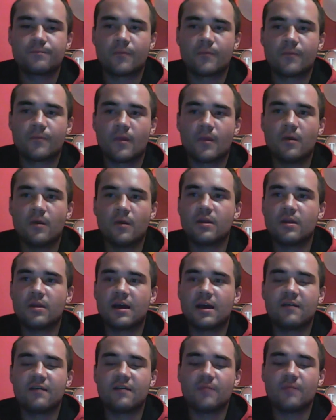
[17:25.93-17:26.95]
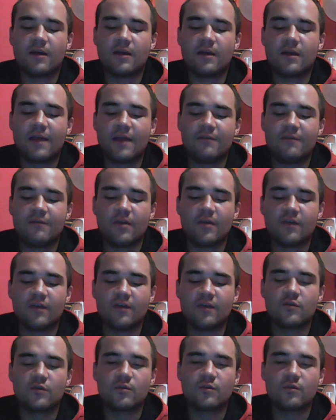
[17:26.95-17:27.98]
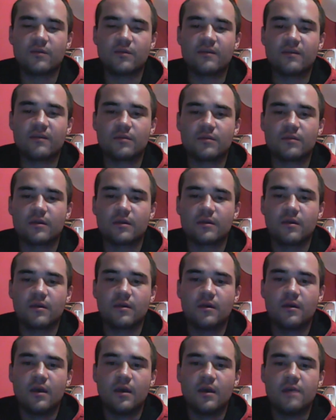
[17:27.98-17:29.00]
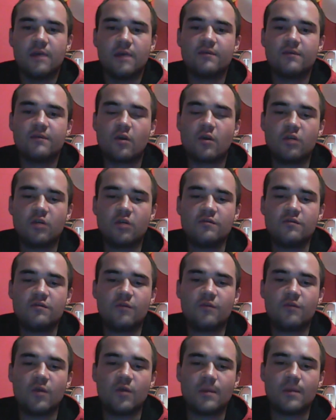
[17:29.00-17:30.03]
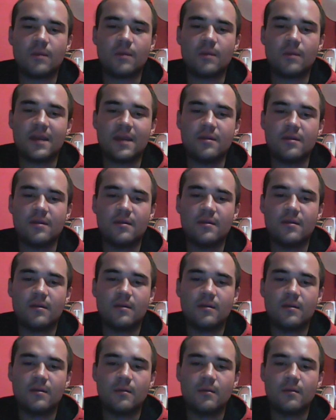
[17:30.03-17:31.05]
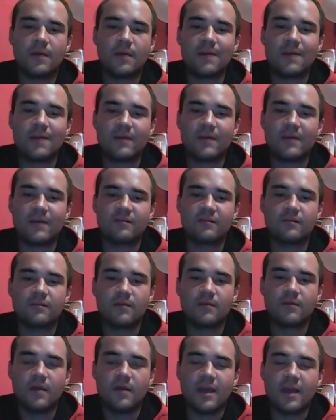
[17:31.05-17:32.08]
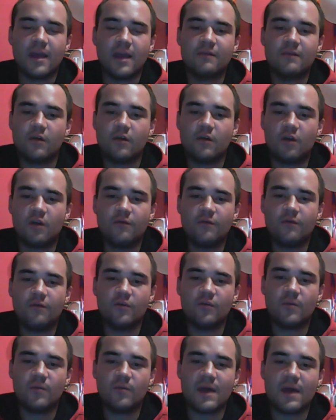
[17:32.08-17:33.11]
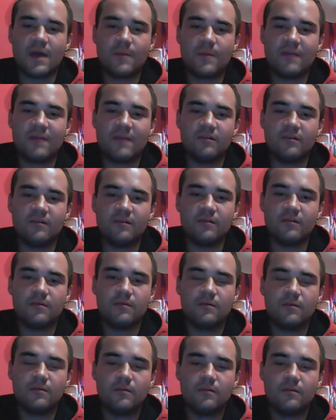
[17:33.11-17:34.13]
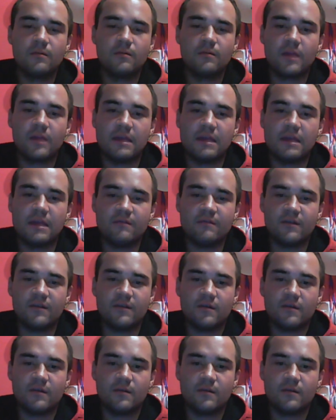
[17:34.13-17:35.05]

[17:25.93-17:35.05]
You know, guys, my grandfather has taught me something. If you can't afford a pen, buy a pencil. And if you can't afford to buy a pencil, then leave it.